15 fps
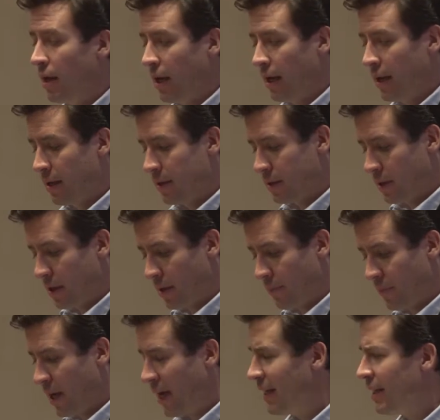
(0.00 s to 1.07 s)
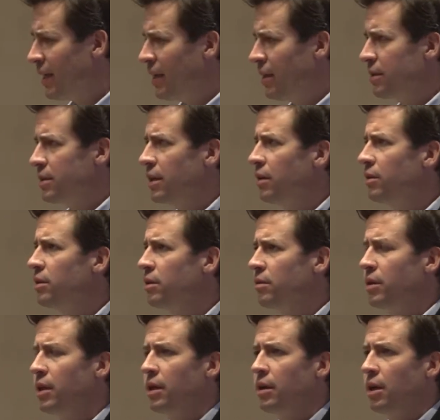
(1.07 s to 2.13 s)
And I can't tell you
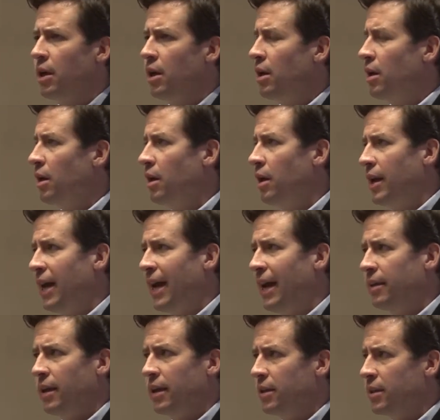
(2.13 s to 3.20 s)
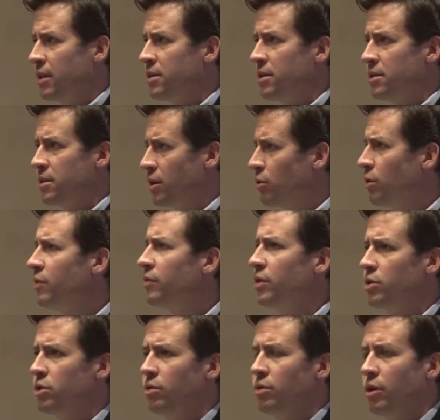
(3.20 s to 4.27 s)
that an ad like this is
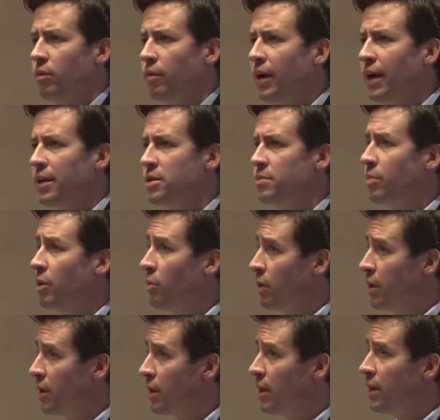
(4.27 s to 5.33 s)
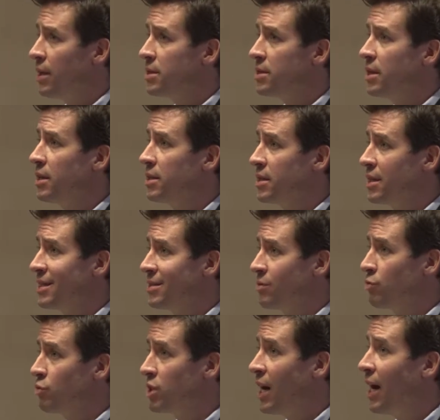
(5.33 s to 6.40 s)
equivalent to an arrest, but what it is it's
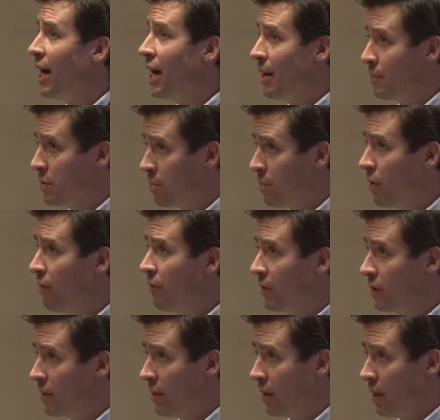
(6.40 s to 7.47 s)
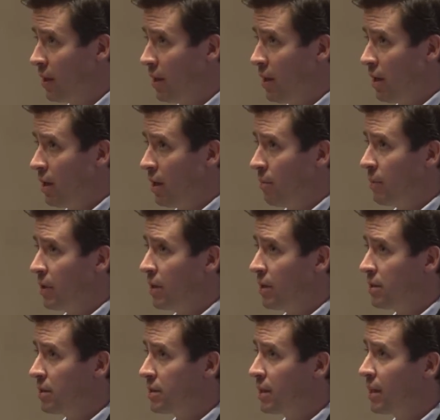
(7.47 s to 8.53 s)
timed perfectly,
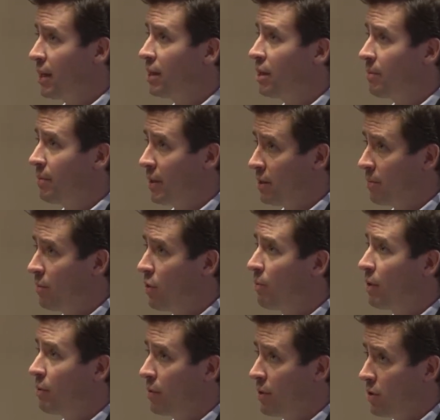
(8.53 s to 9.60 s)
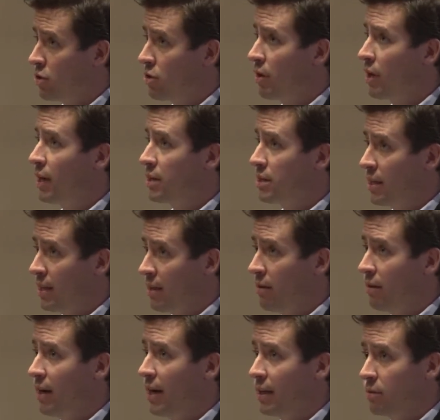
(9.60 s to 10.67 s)
because it's getting them at the moment when they're trying to
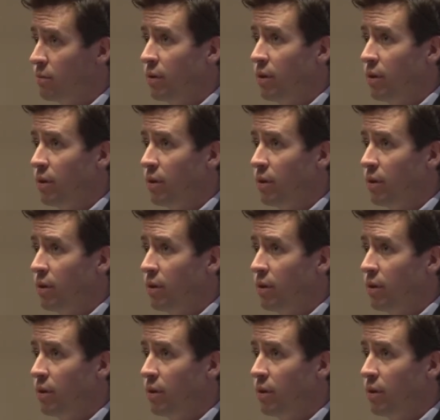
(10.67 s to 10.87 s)
interact